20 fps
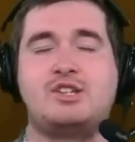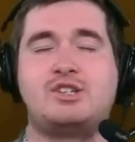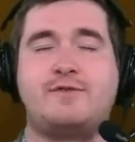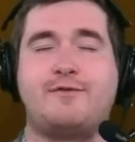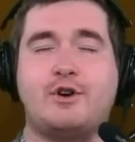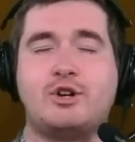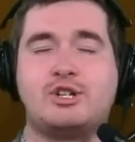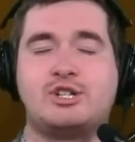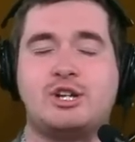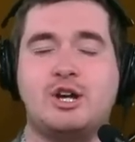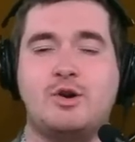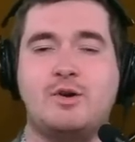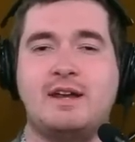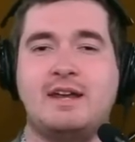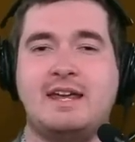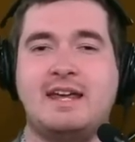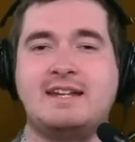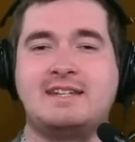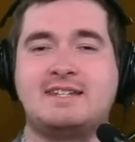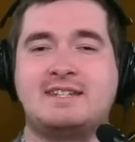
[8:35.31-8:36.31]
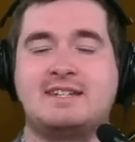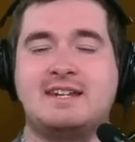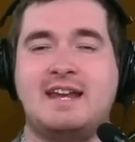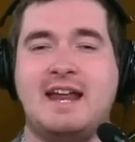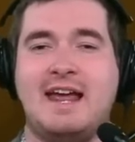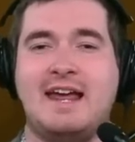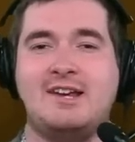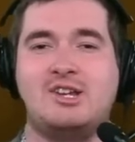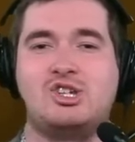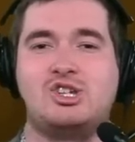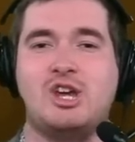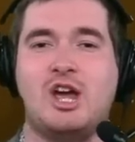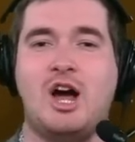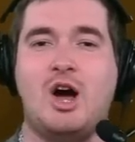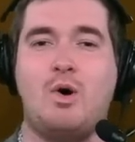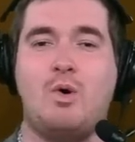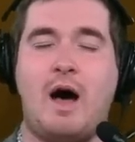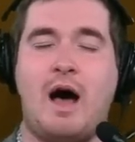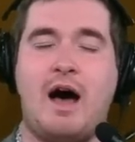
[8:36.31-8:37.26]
for tuning into today's show.